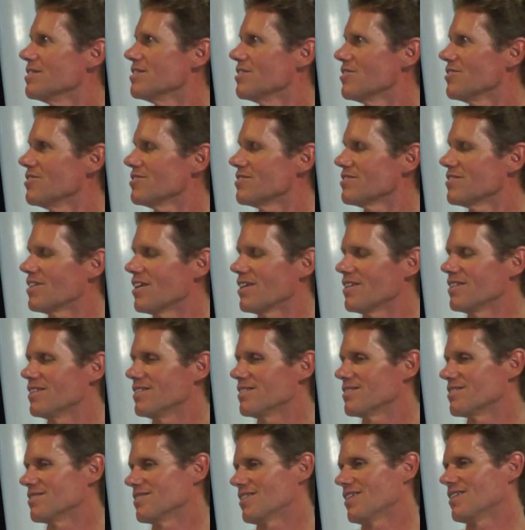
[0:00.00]

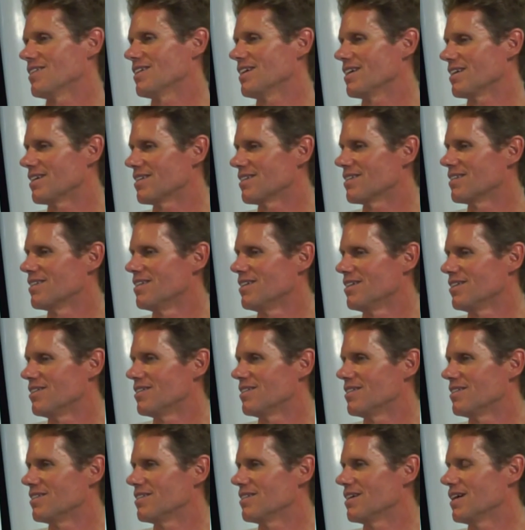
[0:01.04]
It's not like,
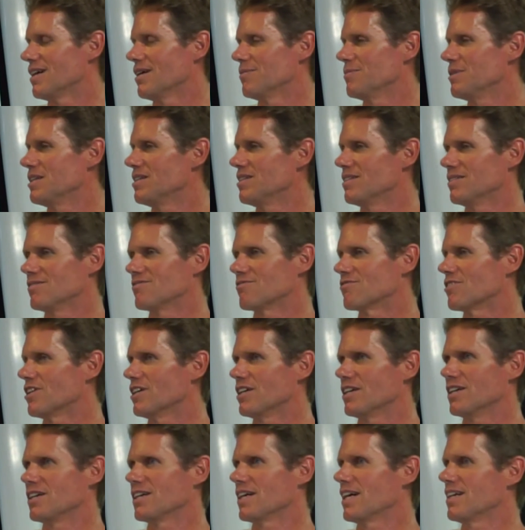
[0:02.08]
I mean,
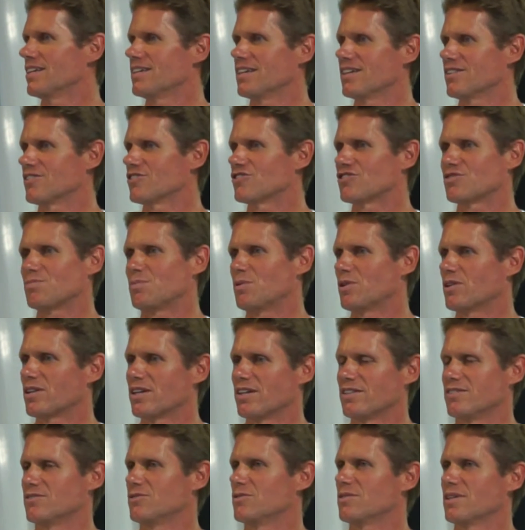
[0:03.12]
running, any other sport
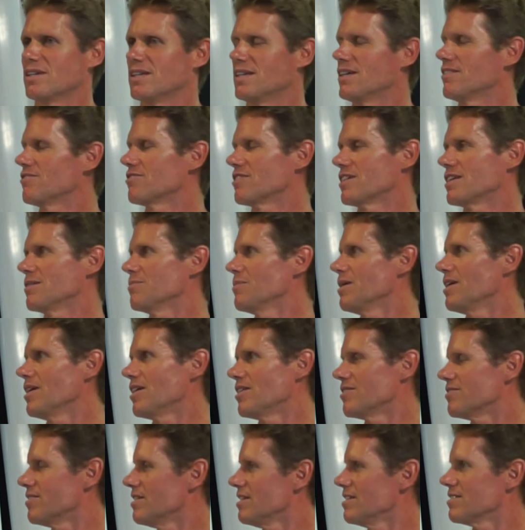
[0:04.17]
I do, I never get my
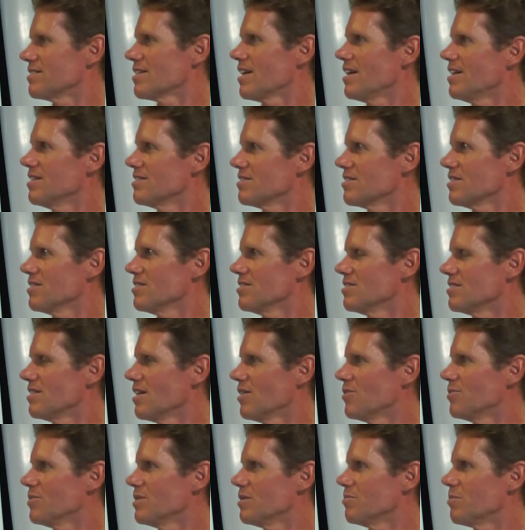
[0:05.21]
heart rate as high as in
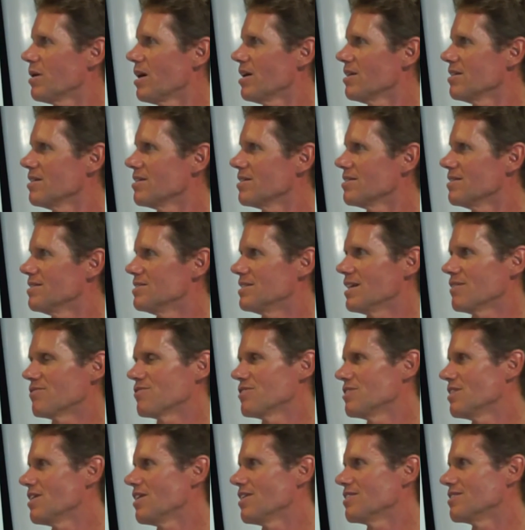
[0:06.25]
downwind paddling.
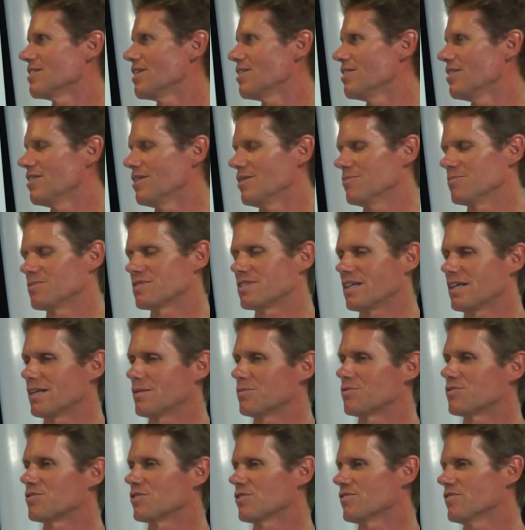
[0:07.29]
Definitely not
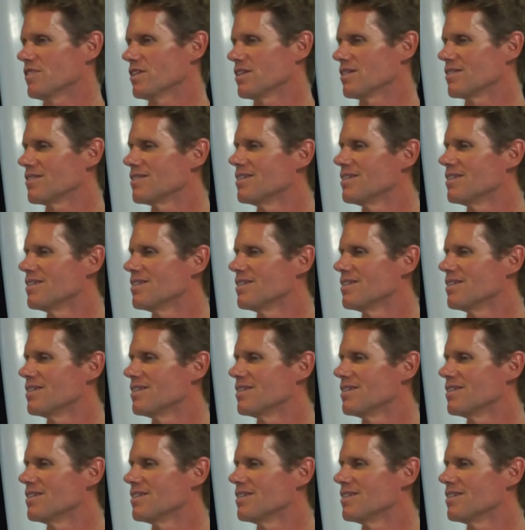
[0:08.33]
stand-up surfing.